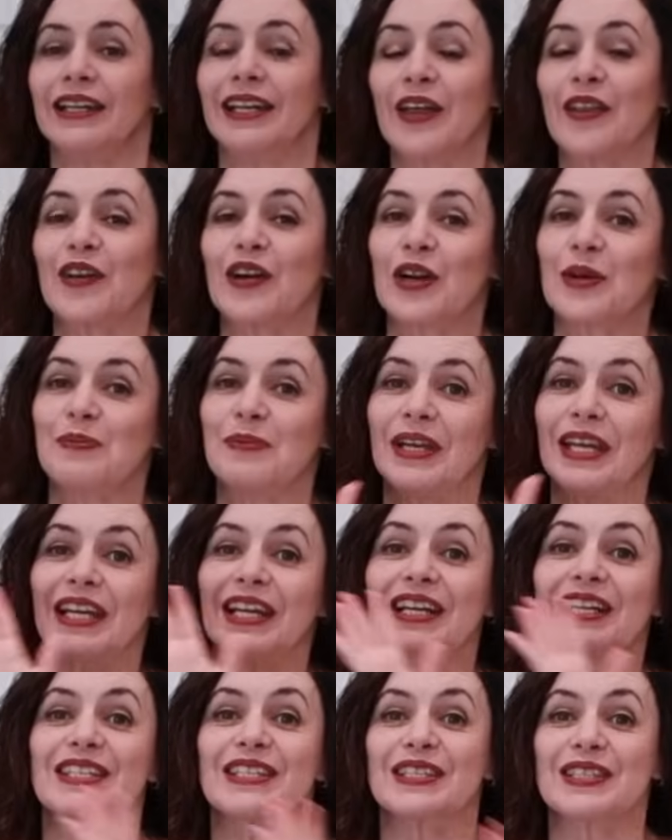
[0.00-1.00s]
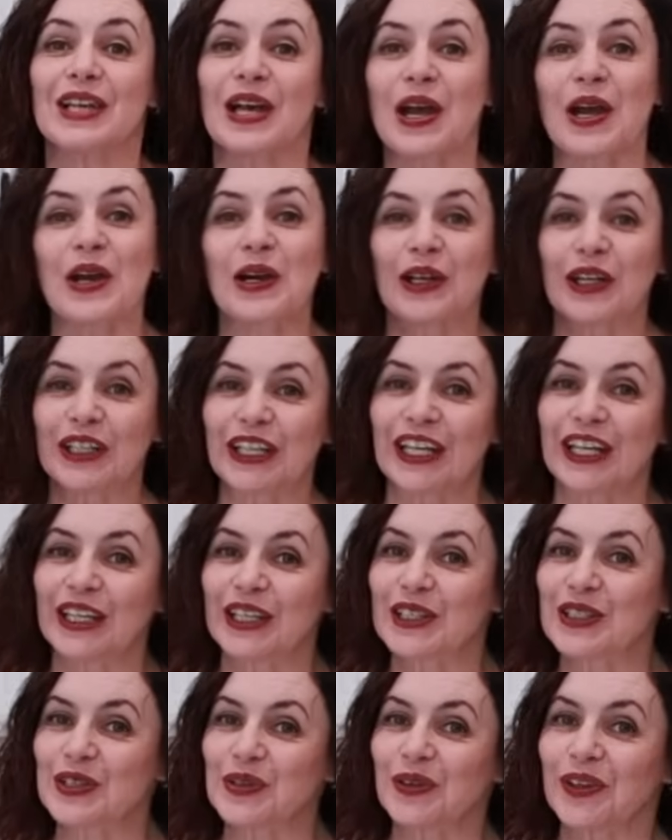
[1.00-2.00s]
Now that our meat is cooking
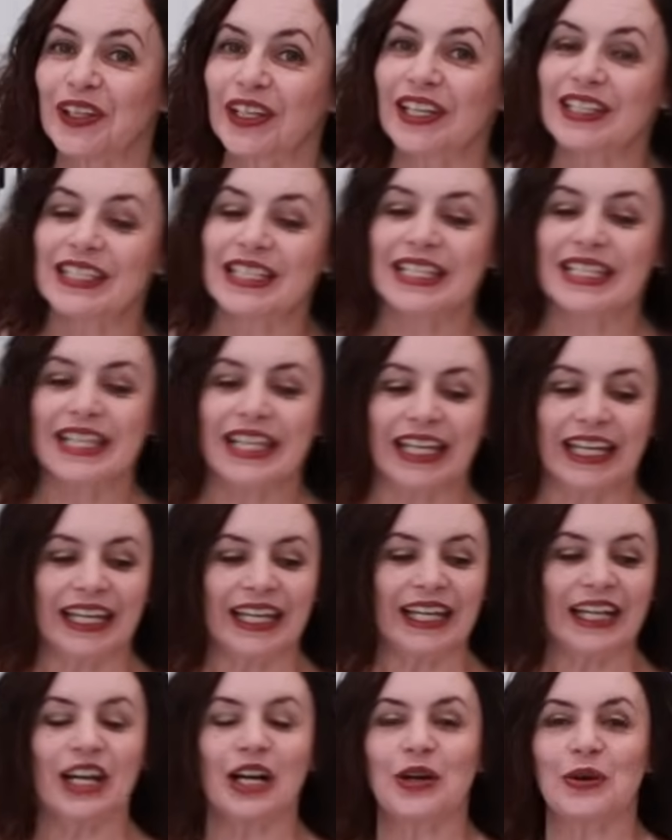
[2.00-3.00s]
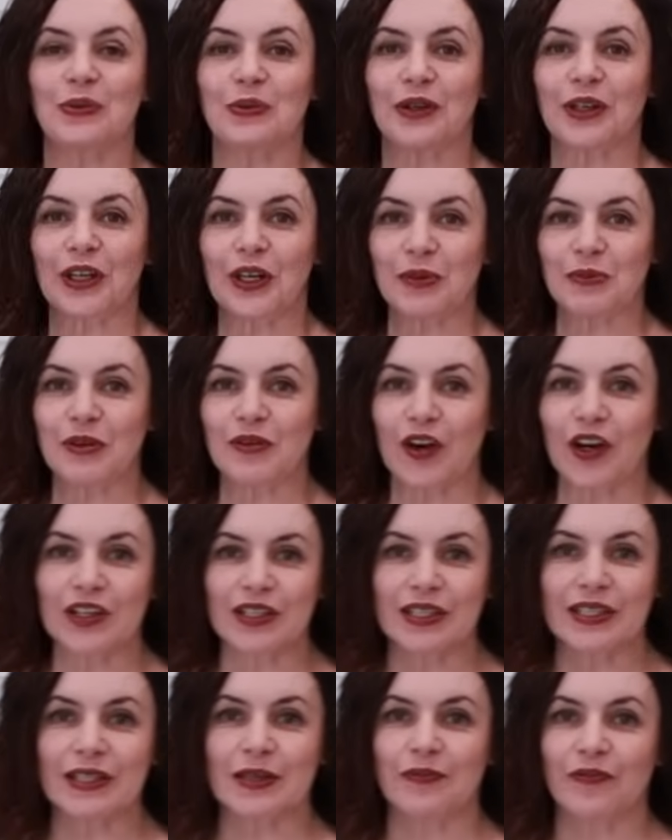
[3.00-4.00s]
and doing its thing, we're gonna move on
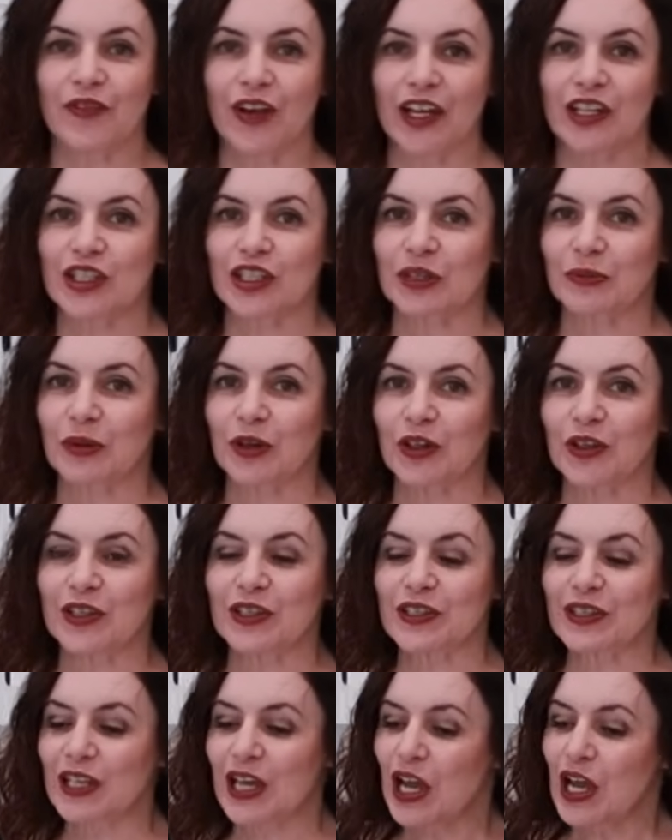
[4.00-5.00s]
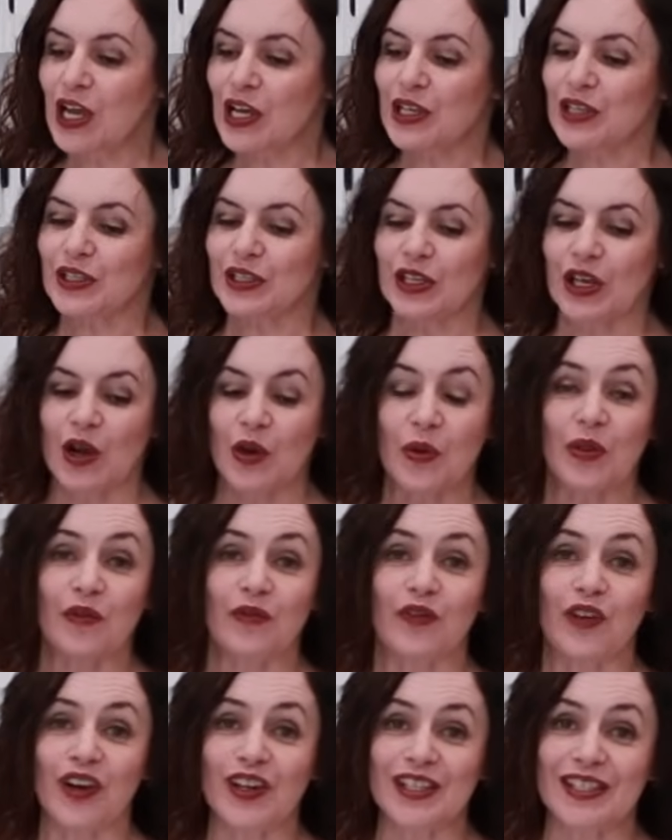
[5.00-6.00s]
to some vegetables. So the
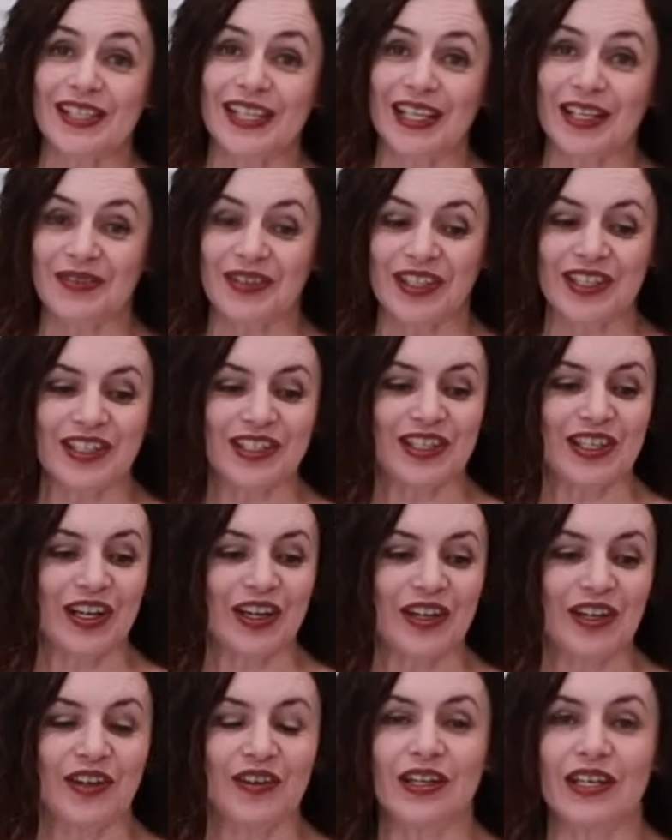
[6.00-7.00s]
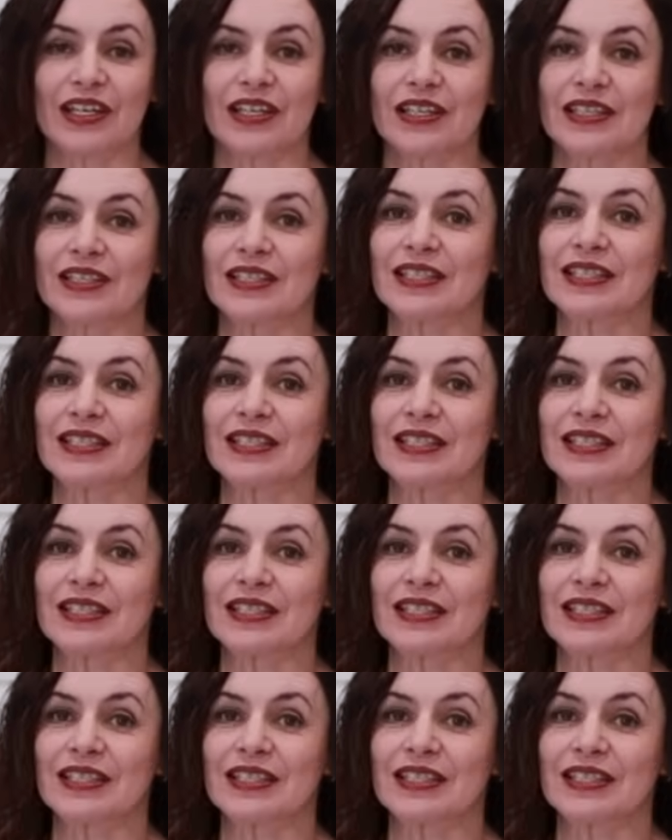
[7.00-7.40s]
first thing I'm gonna show you is